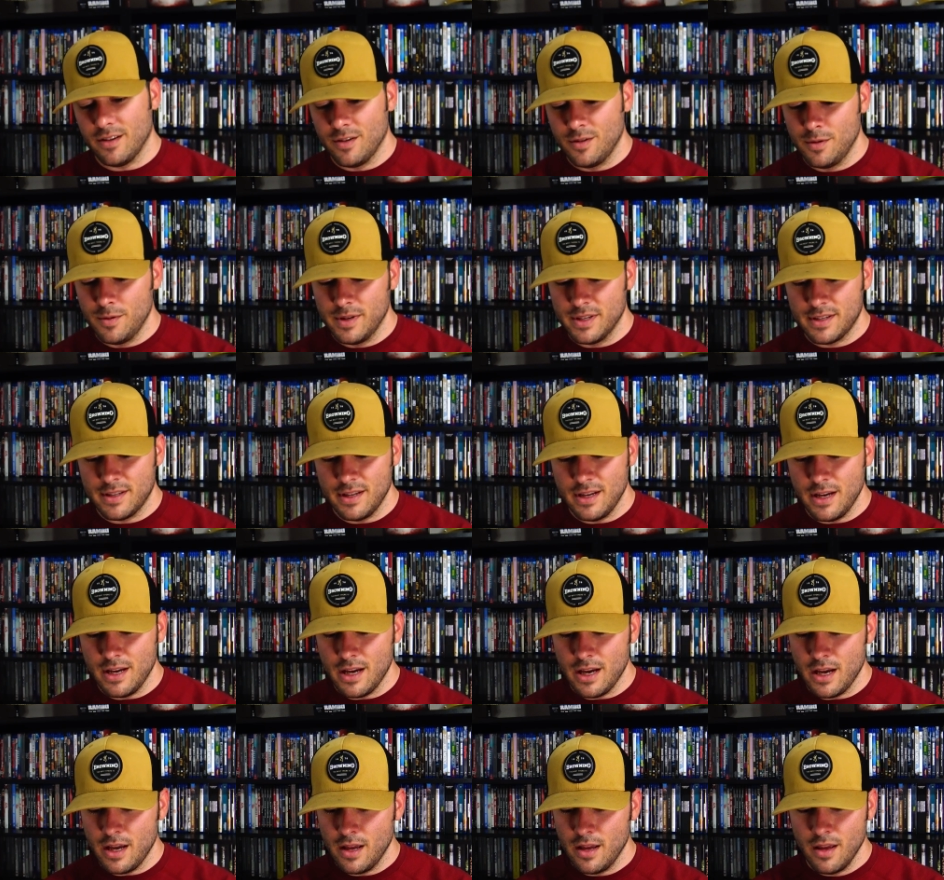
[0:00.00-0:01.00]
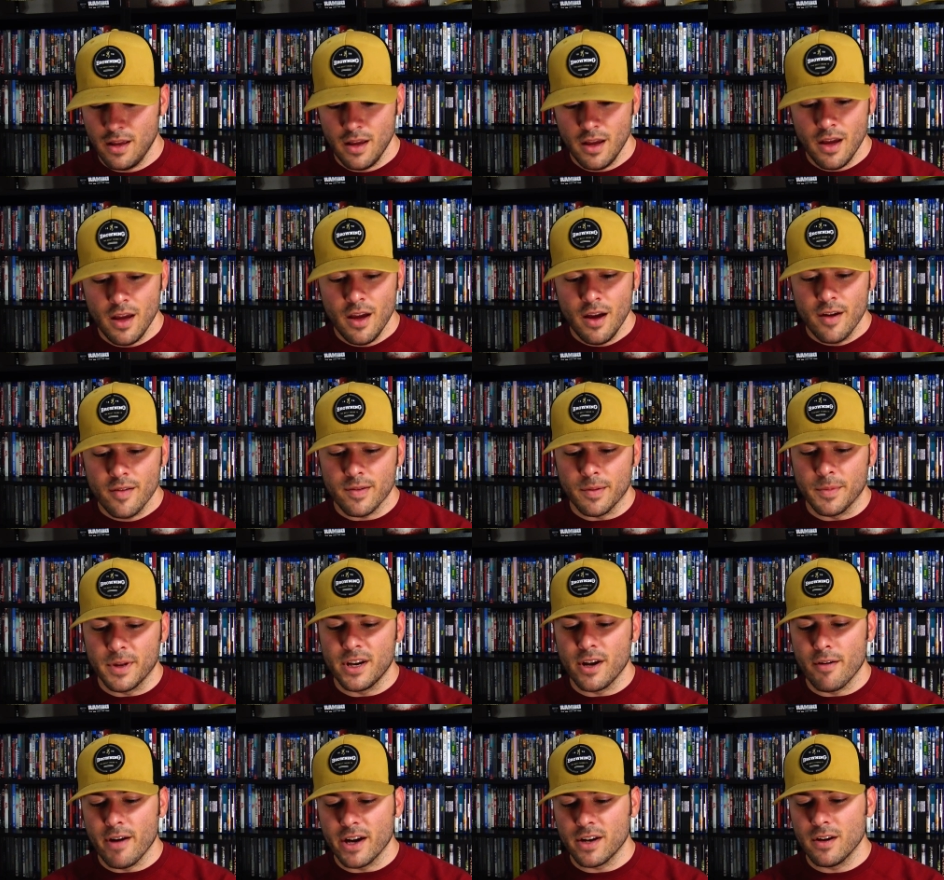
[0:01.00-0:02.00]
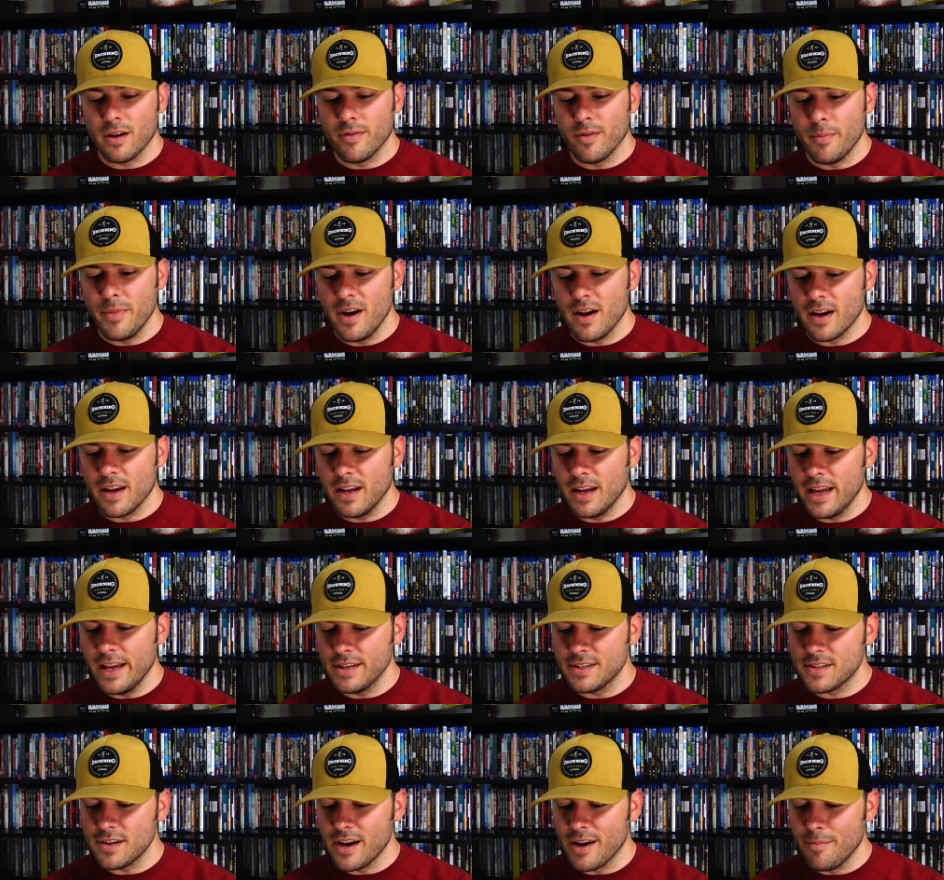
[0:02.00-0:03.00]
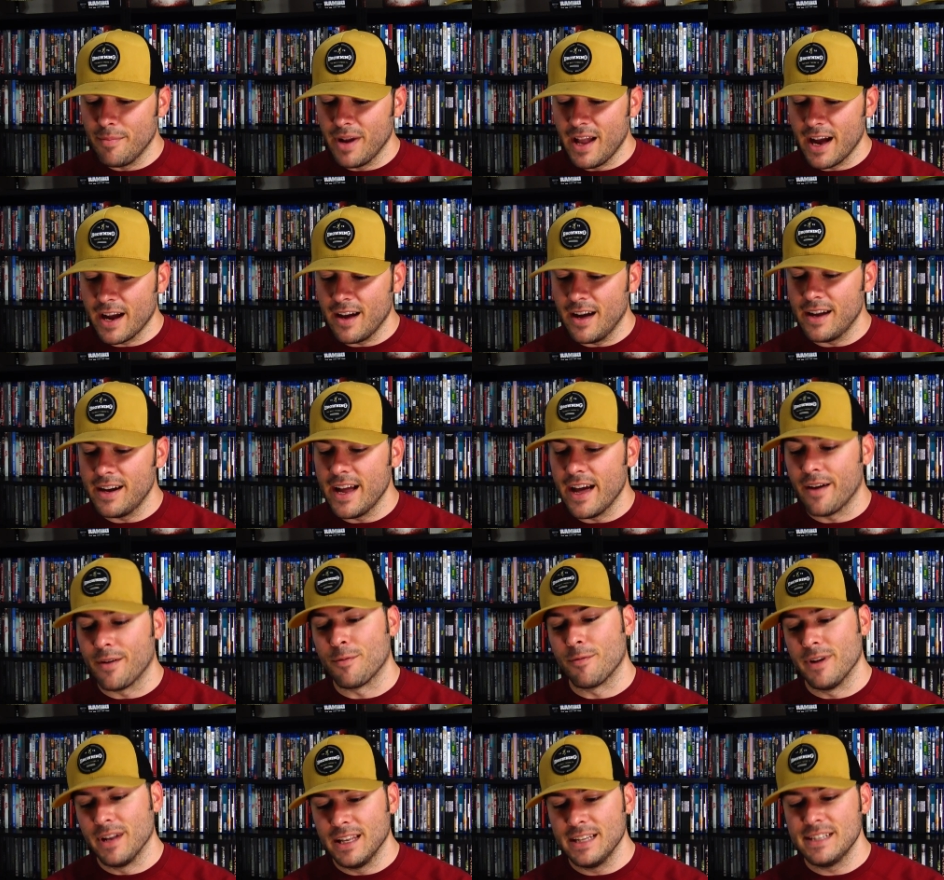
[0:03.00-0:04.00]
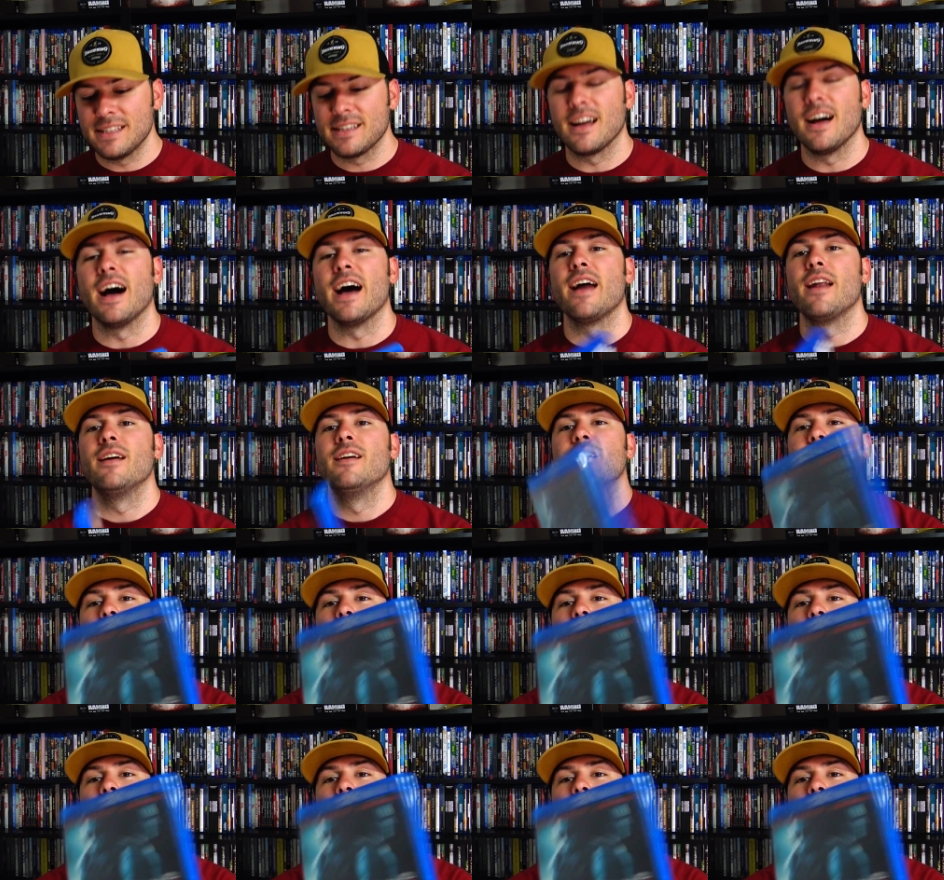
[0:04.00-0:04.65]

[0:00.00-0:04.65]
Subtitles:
Who is from the director of American Gangster and Black Hawk Down, Ridley Scott.